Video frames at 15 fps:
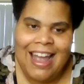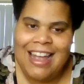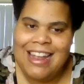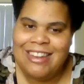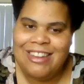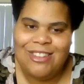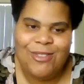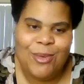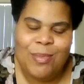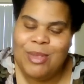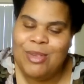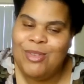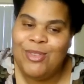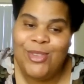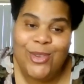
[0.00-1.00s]
and just from
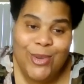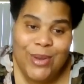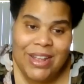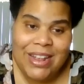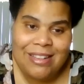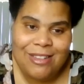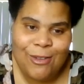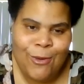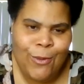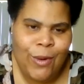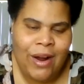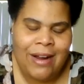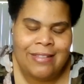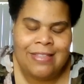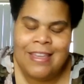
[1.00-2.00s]
the students who
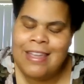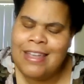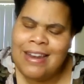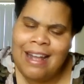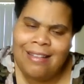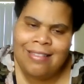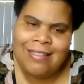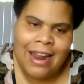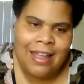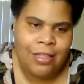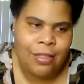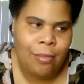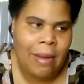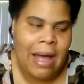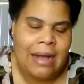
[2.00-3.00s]
are thinking outside
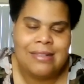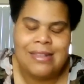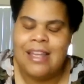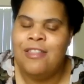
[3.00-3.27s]
of the box